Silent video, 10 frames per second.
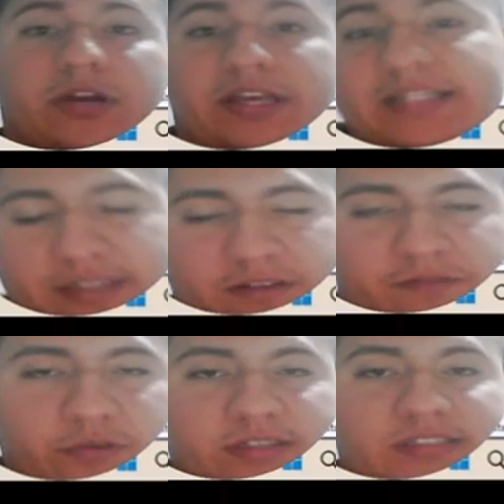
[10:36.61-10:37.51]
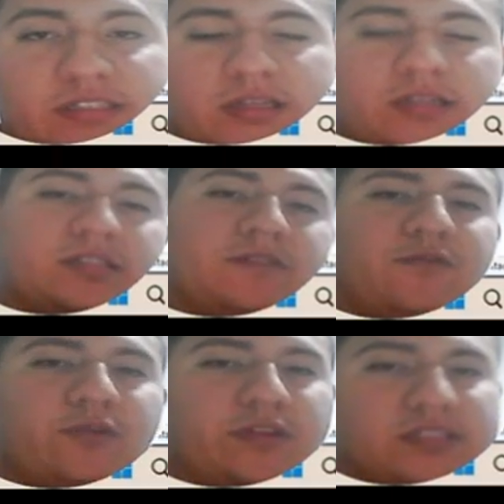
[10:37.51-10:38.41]
easier for the students and
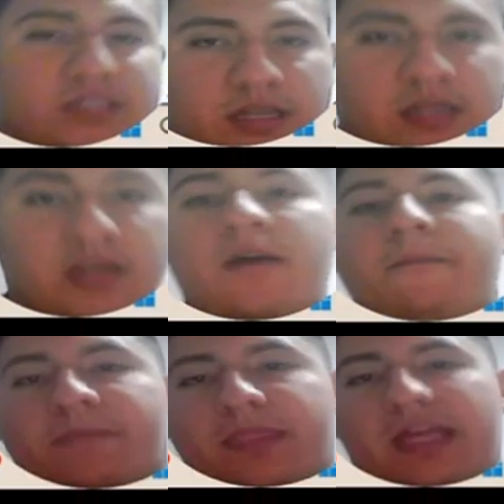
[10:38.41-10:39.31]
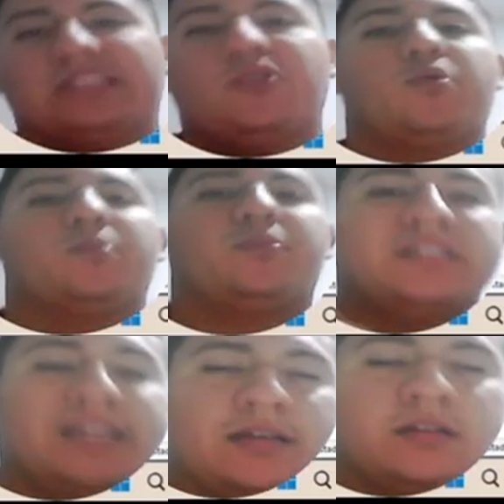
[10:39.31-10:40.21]
for the student that's going to
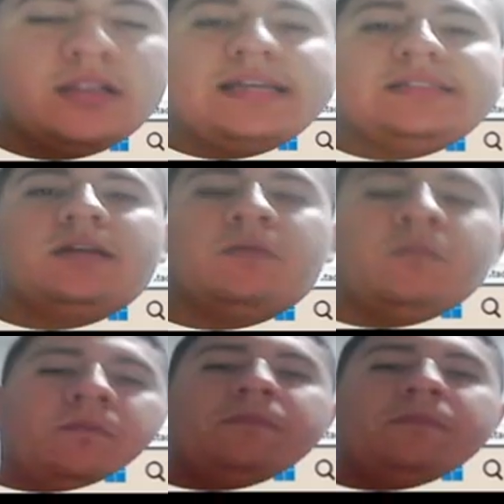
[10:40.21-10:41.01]
present the class to them.